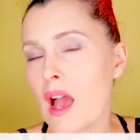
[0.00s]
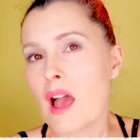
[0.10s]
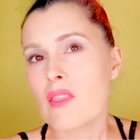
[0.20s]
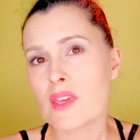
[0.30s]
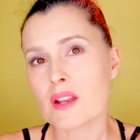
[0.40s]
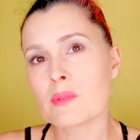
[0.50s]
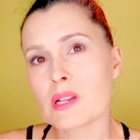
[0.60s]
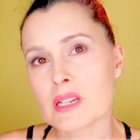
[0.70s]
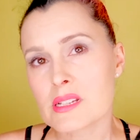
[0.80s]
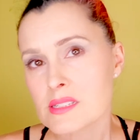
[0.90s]
And then I'm
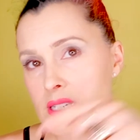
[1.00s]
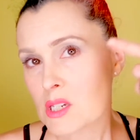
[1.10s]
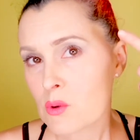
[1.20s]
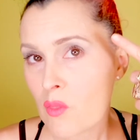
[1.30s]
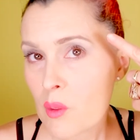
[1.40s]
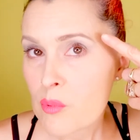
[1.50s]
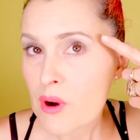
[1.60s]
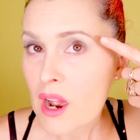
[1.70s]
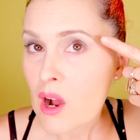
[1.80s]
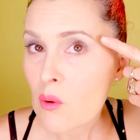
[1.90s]
going to continue on the
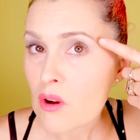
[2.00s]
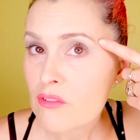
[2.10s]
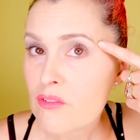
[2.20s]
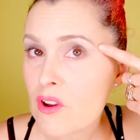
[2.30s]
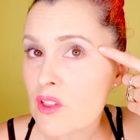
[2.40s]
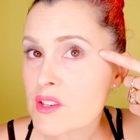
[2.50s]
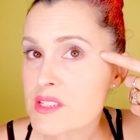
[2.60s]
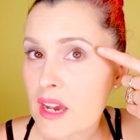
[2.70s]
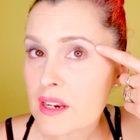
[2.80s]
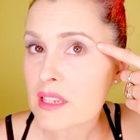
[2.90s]
brow further
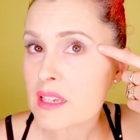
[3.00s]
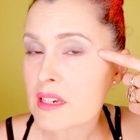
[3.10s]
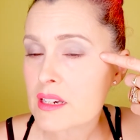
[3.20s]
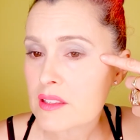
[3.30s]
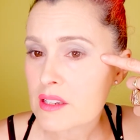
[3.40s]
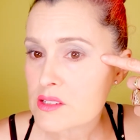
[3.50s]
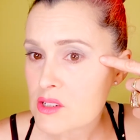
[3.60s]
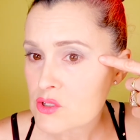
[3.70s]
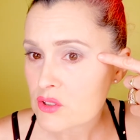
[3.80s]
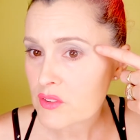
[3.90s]
down here. They used
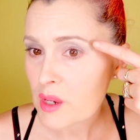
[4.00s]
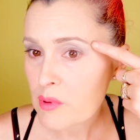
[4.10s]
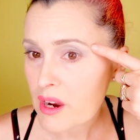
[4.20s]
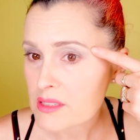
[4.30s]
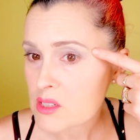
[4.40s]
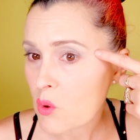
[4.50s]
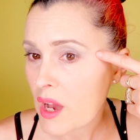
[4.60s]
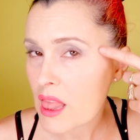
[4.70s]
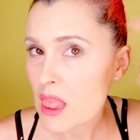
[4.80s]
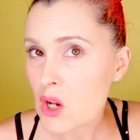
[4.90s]
to draw on their brows
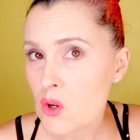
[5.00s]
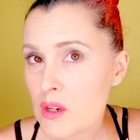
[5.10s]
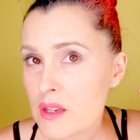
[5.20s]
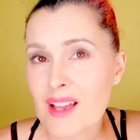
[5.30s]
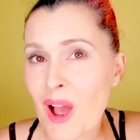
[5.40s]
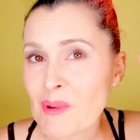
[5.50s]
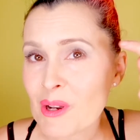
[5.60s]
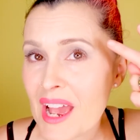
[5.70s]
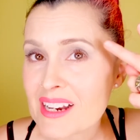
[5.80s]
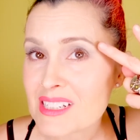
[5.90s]
quite long. I'm
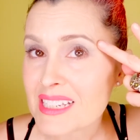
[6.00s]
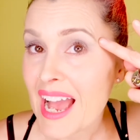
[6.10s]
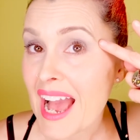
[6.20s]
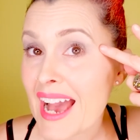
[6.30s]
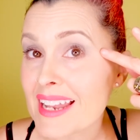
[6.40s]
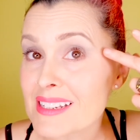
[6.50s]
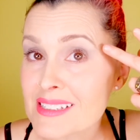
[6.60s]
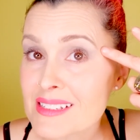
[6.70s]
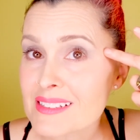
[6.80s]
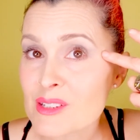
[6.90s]
going to actually add
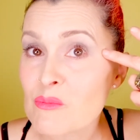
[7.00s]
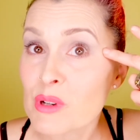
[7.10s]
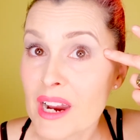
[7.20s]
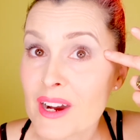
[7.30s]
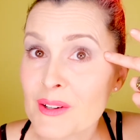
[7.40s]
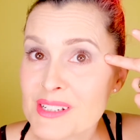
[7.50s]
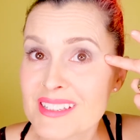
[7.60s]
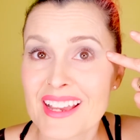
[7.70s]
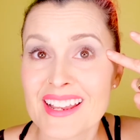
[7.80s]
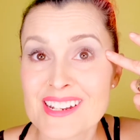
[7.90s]
some brow to
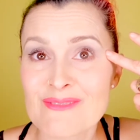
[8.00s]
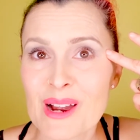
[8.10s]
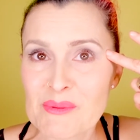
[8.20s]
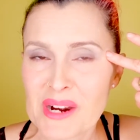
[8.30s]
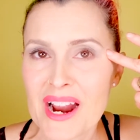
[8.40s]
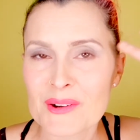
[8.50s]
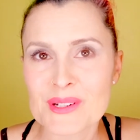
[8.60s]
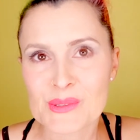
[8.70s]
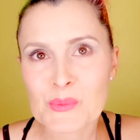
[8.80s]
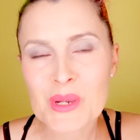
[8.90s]
the end of my brow,
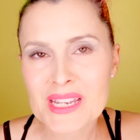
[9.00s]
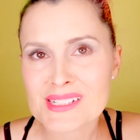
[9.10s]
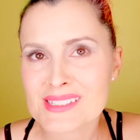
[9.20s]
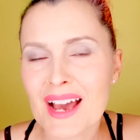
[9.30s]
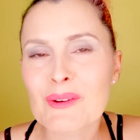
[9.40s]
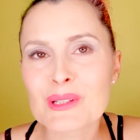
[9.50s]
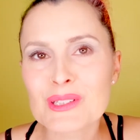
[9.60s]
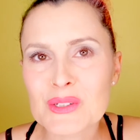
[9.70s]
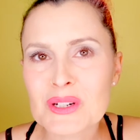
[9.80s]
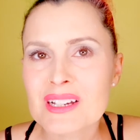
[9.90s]
as weird as that will
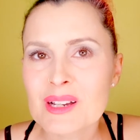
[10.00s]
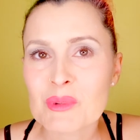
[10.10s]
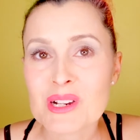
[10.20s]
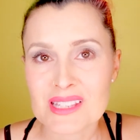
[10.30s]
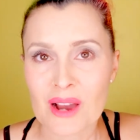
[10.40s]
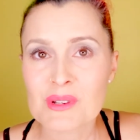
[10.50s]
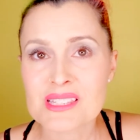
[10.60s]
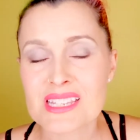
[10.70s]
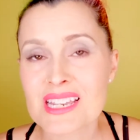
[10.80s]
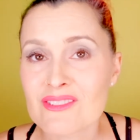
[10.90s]
look, because that
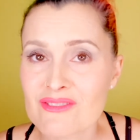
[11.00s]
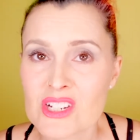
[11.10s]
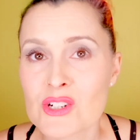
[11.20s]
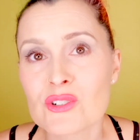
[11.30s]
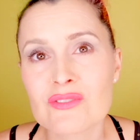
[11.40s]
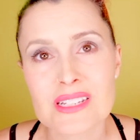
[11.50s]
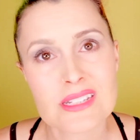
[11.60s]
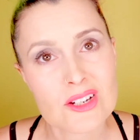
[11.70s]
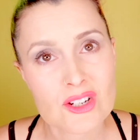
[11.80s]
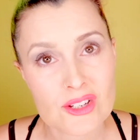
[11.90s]
was the original
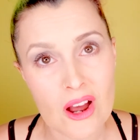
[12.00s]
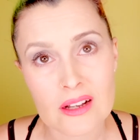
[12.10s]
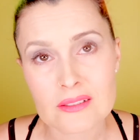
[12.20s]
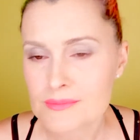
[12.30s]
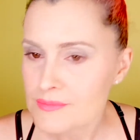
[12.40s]
vintage style.